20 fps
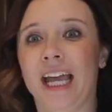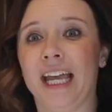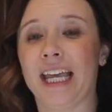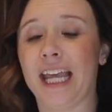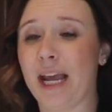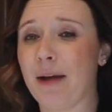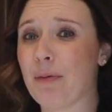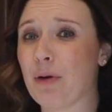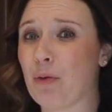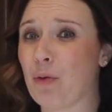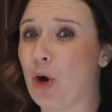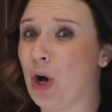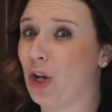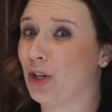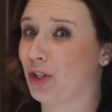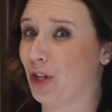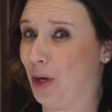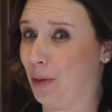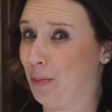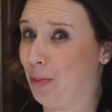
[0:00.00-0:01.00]
Camper
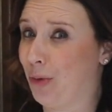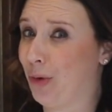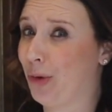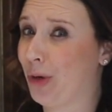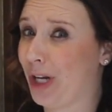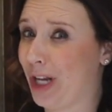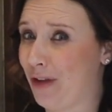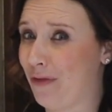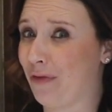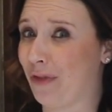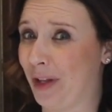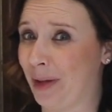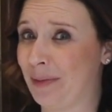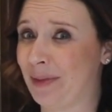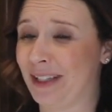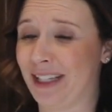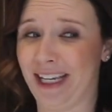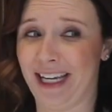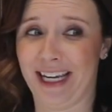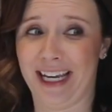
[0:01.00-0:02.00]
walls are pretty
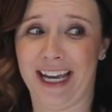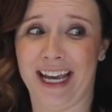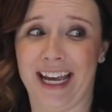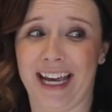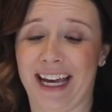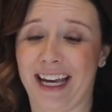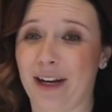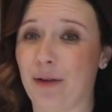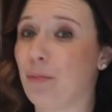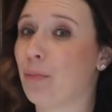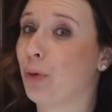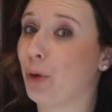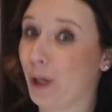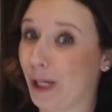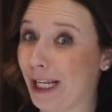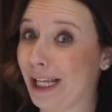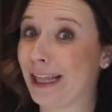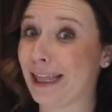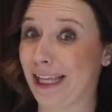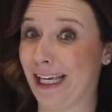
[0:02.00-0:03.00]
flimsy and
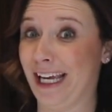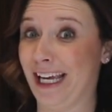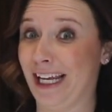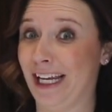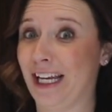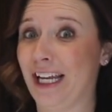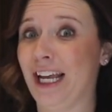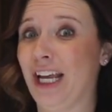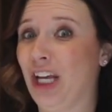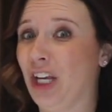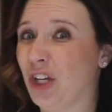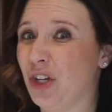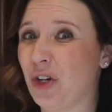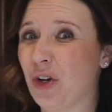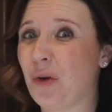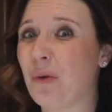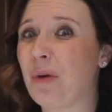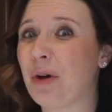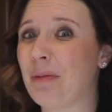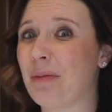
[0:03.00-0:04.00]
pretty thin. You
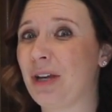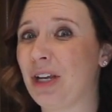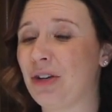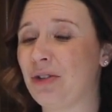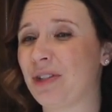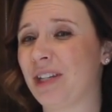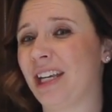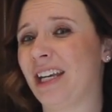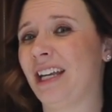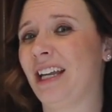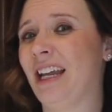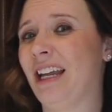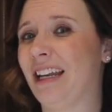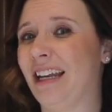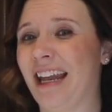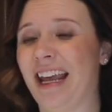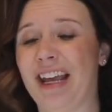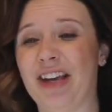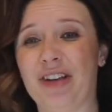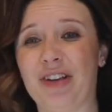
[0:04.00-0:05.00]
don't want to be using
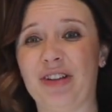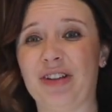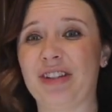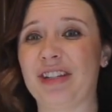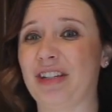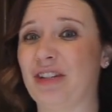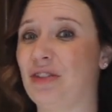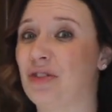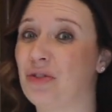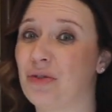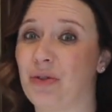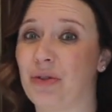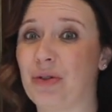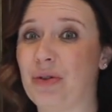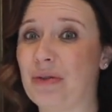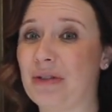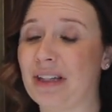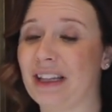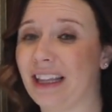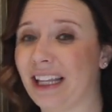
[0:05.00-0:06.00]
nails and
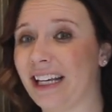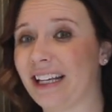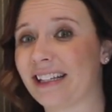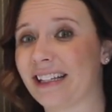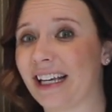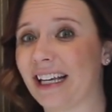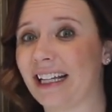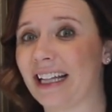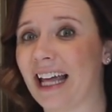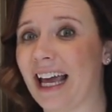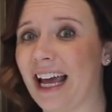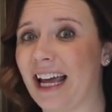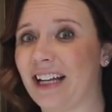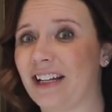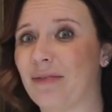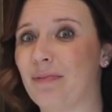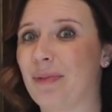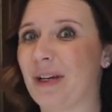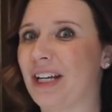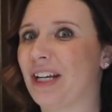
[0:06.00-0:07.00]
screws and things like
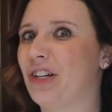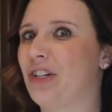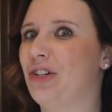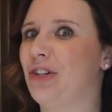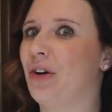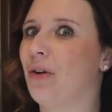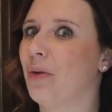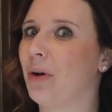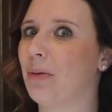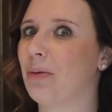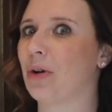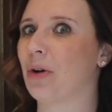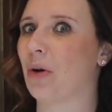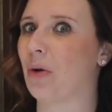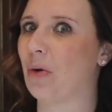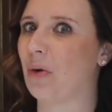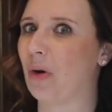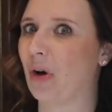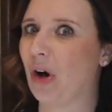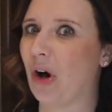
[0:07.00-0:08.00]
that because you don't want them to
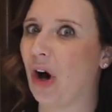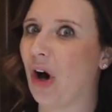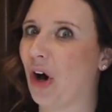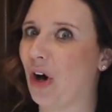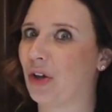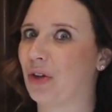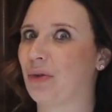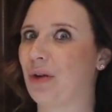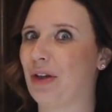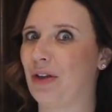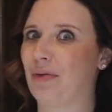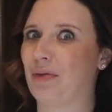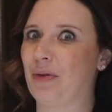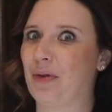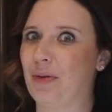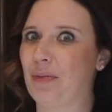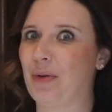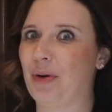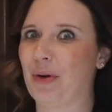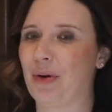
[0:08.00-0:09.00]
go all the way
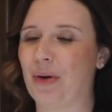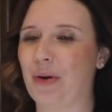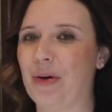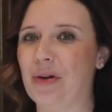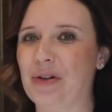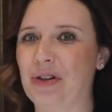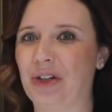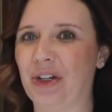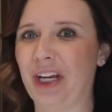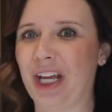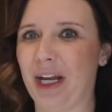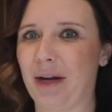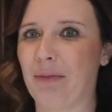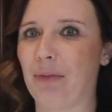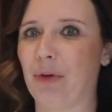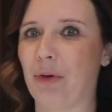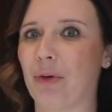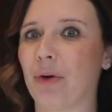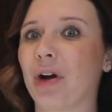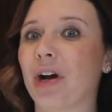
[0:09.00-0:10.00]
through and poke a hole in your
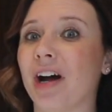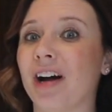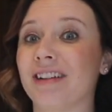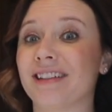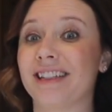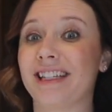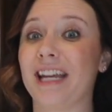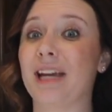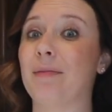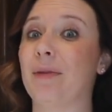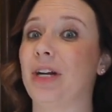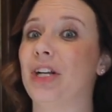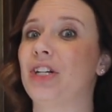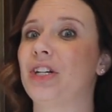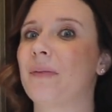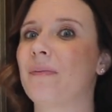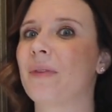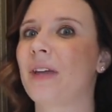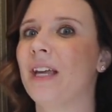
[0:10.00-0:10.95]
camper or cause damage.